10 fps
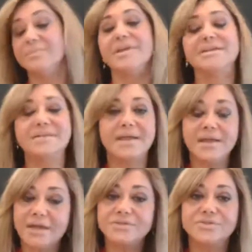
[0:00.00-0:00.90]
because I
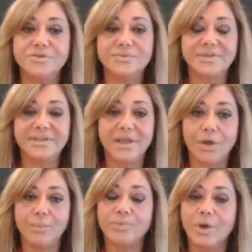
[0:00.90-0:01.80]
got to really
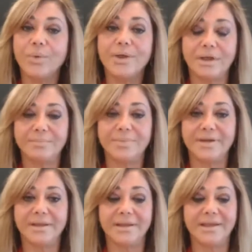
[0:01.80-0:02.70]
help grow a
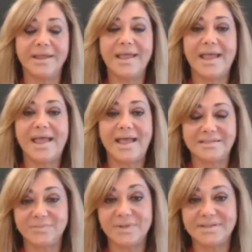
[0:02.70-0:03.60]
company
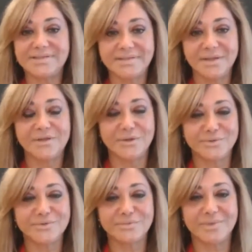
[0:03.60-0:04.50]
as well as stay
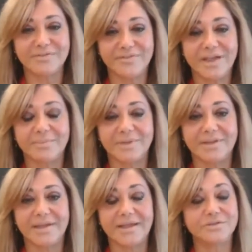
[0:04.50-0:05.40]
close to my
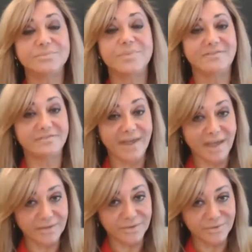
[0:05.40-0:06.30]
family and to my
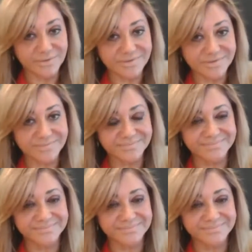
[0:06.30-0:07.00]
values.